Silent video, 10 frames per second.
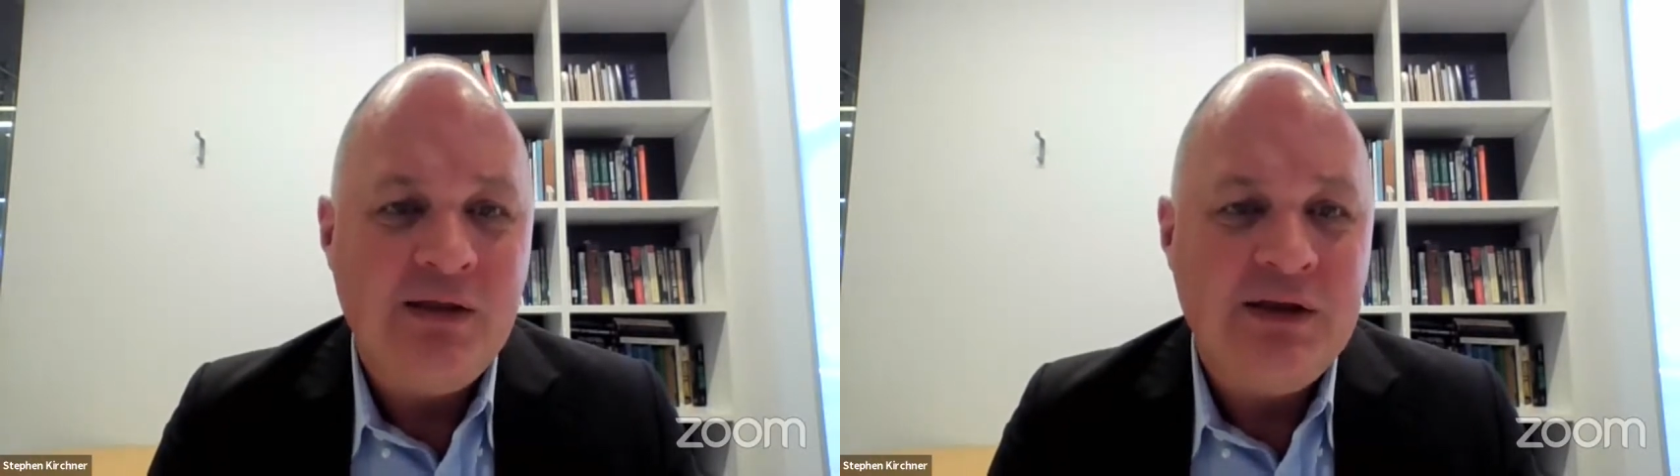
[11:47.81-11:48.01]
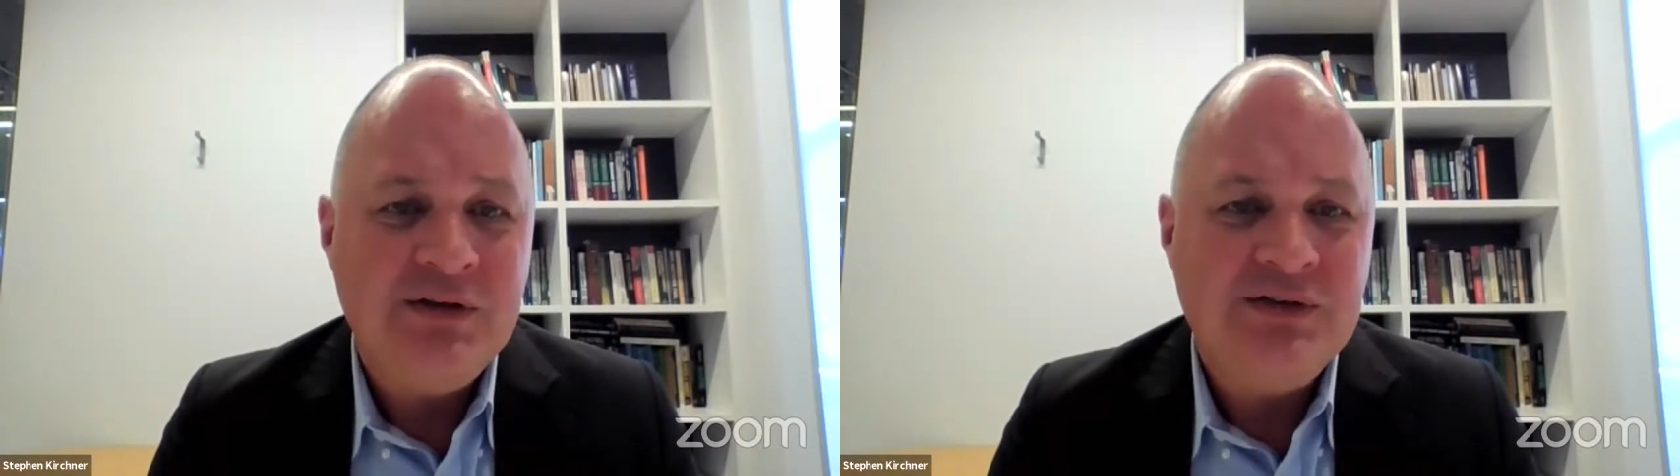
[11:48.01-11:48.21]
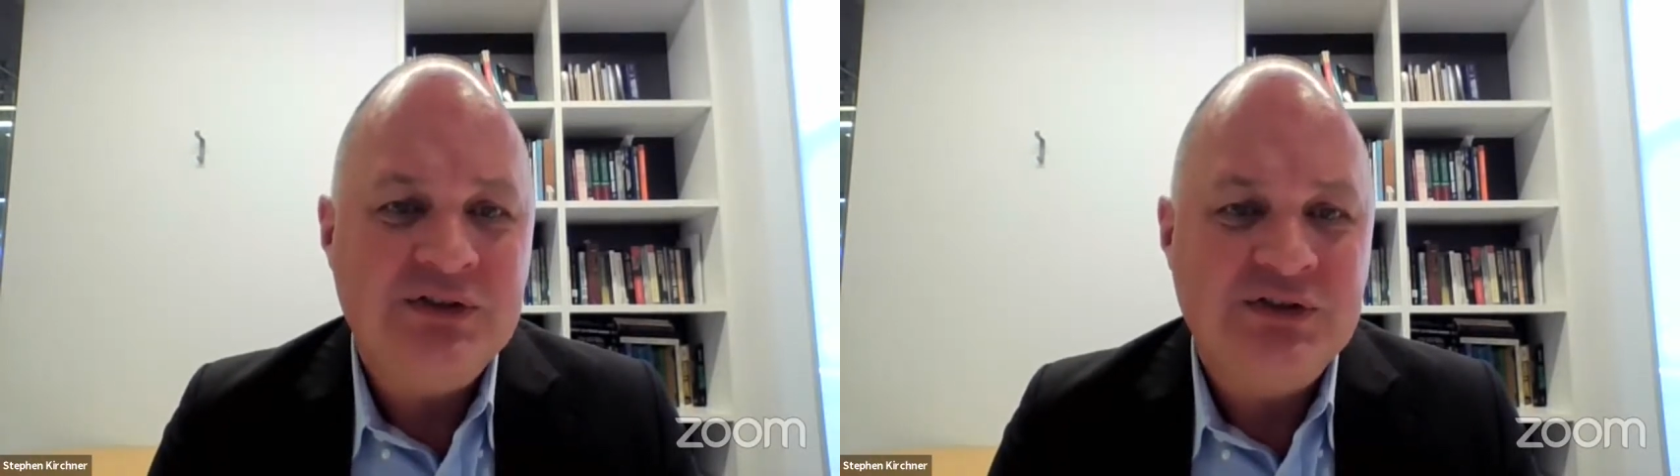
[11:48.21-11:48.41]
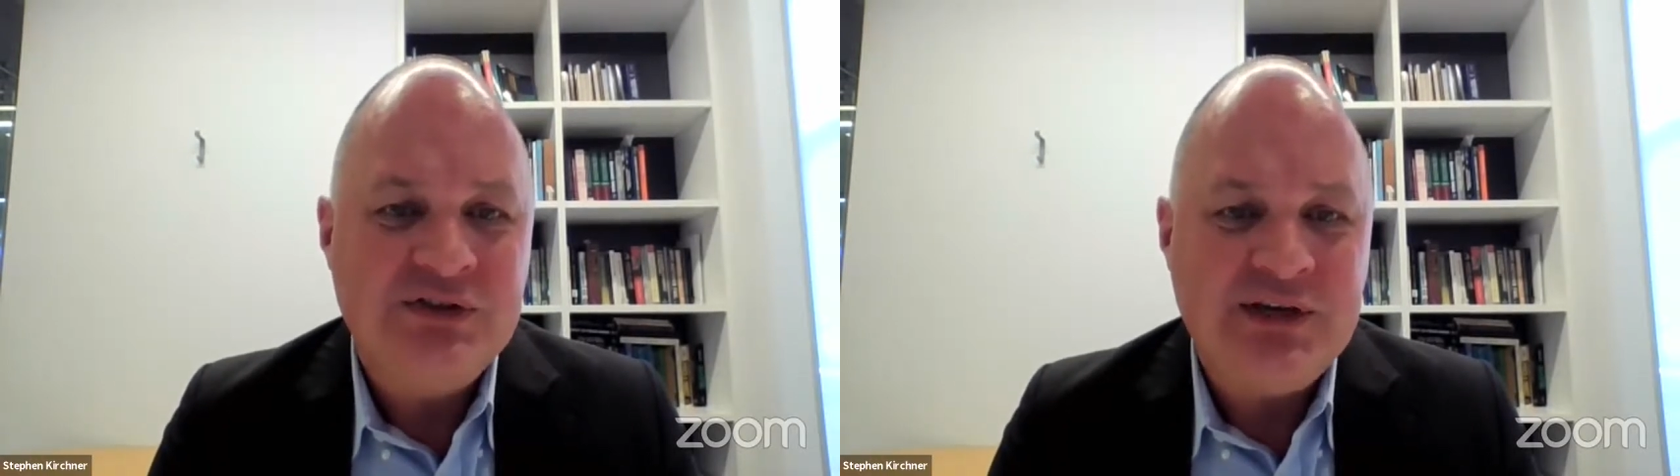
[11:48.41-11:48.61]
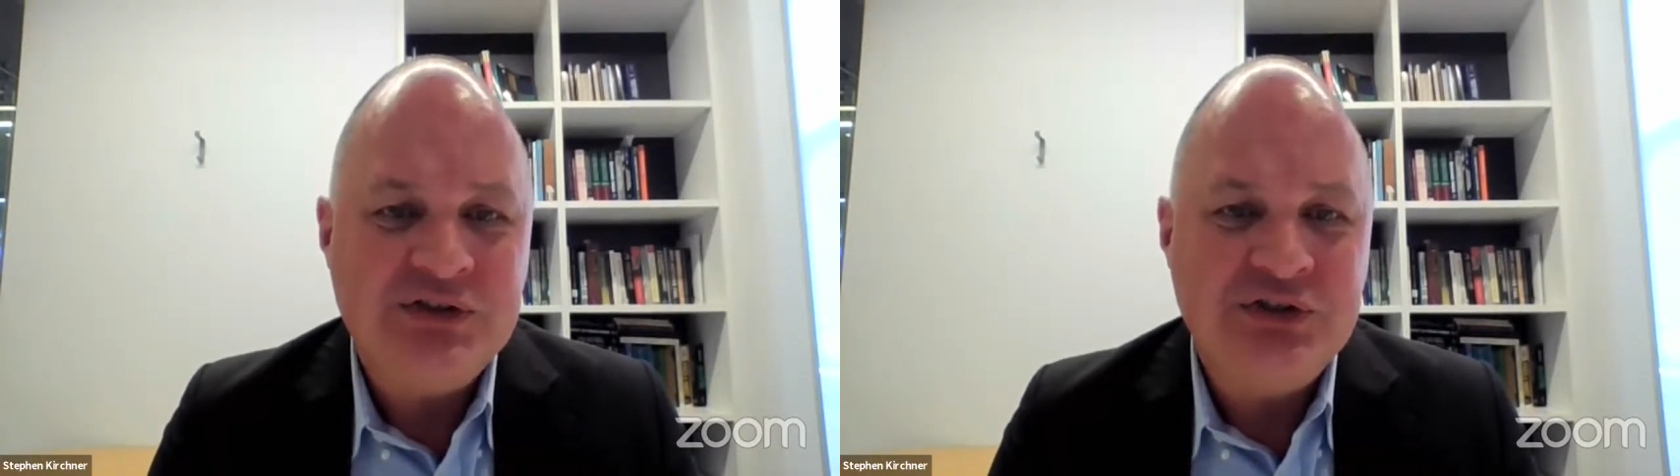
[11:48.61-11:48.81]
The
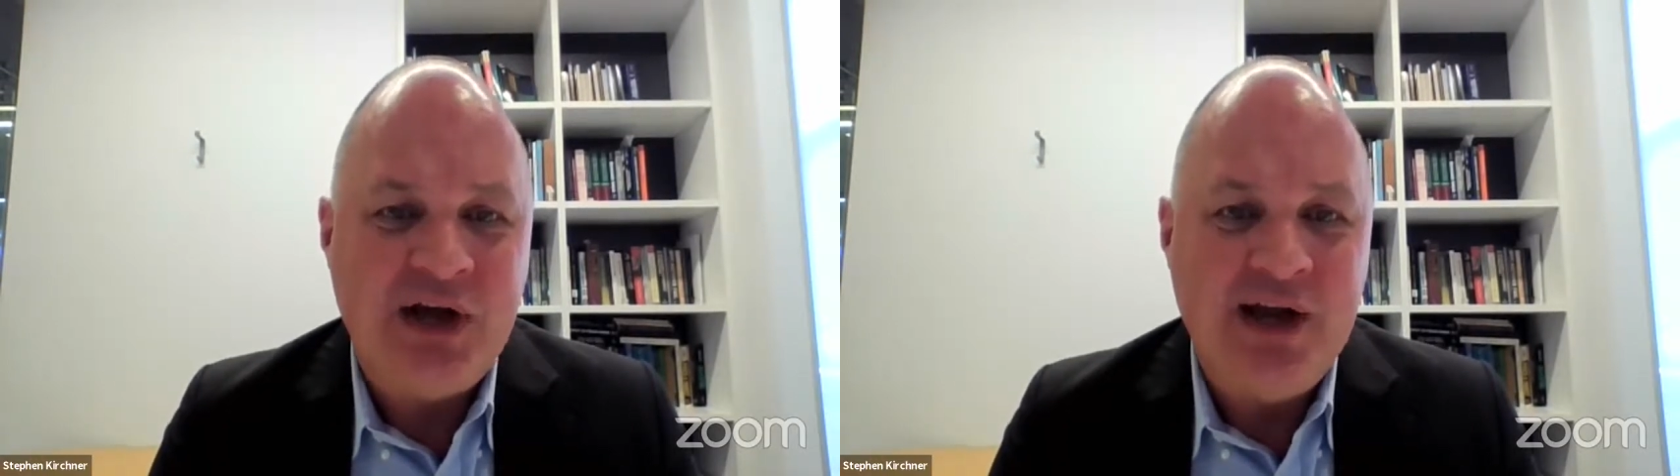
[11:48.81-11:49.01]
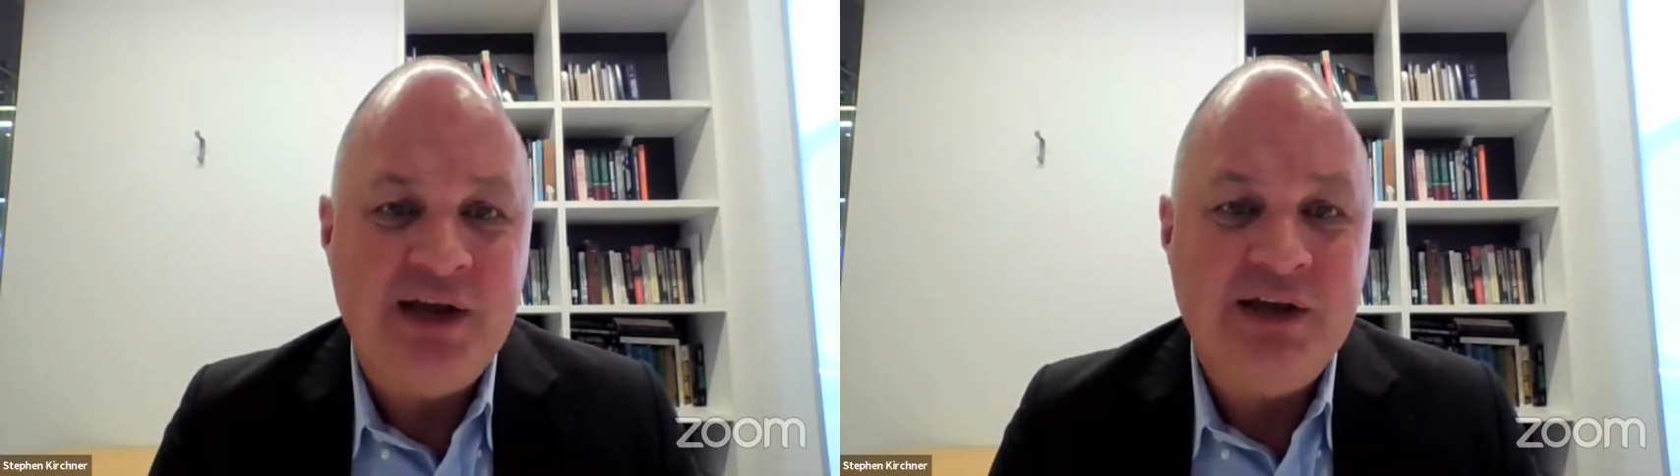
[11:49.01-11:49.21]
success China